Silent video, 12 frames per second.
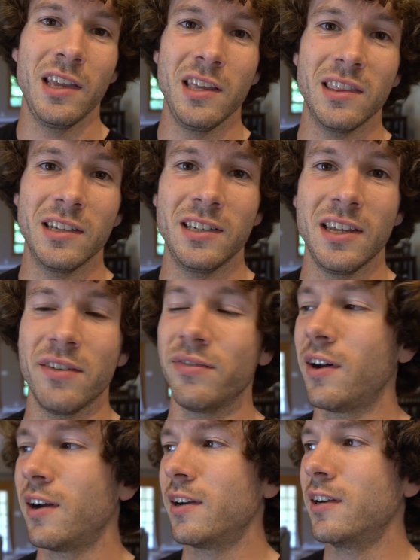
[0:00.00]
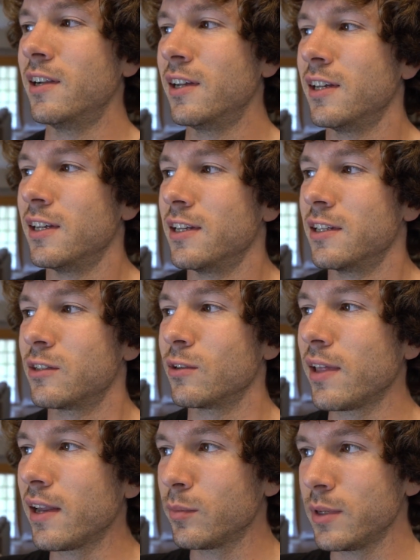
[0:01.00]
in the TFR.
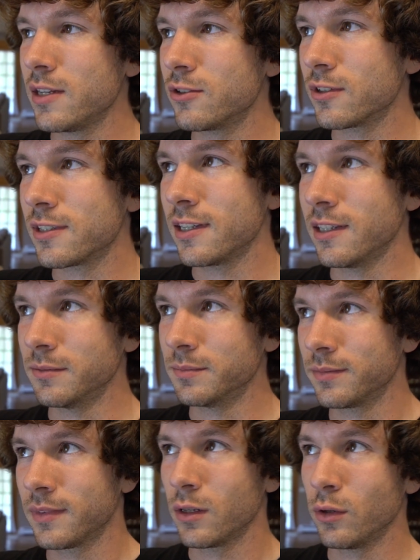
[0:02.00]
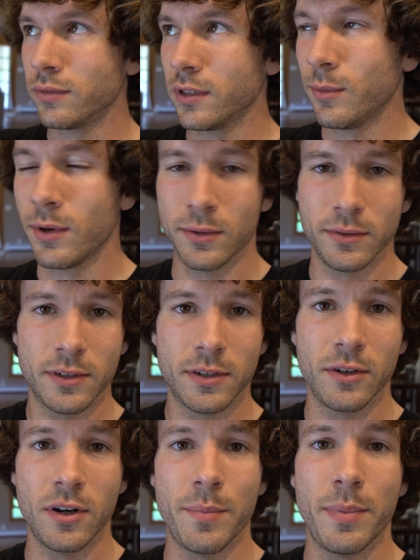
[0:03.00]
So that'll be interesting. Hopefully we don't
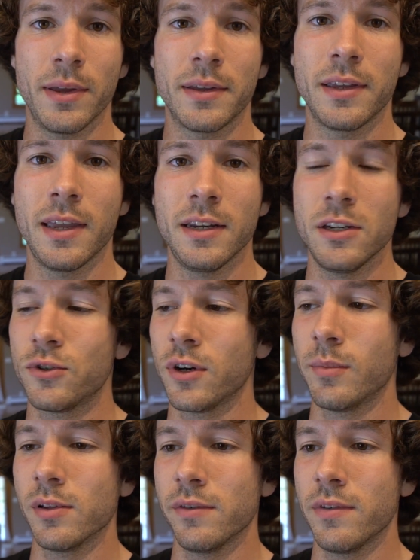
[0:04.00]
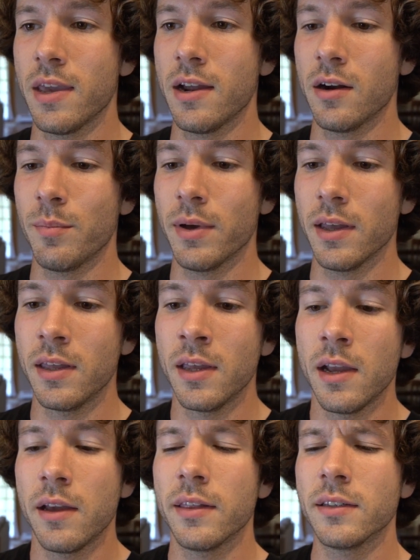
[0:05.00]
stir up any trouble over there, but
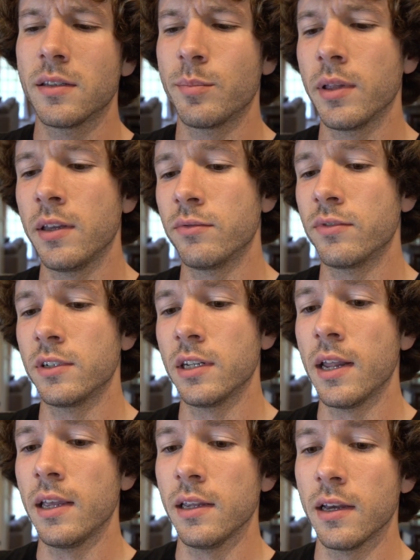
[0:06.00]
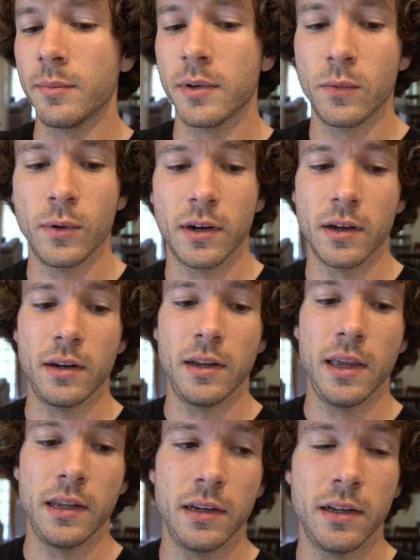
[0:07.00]
that's the plan for tonight. I'm gonna work on
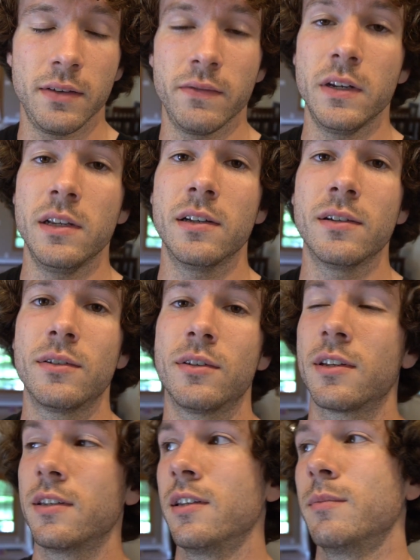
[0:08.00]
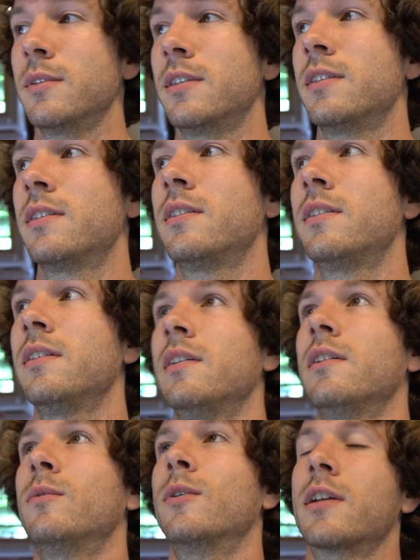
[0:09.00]
editing videos because I'm
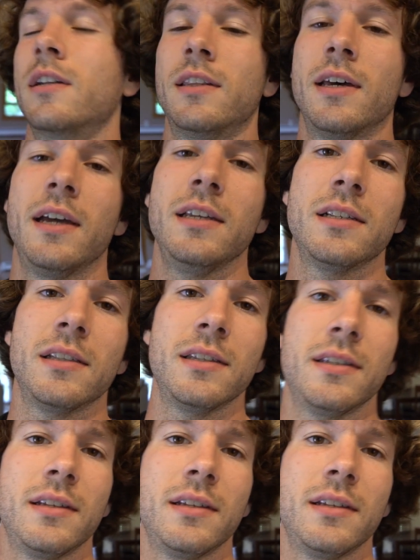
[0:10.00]
still working on the Iceland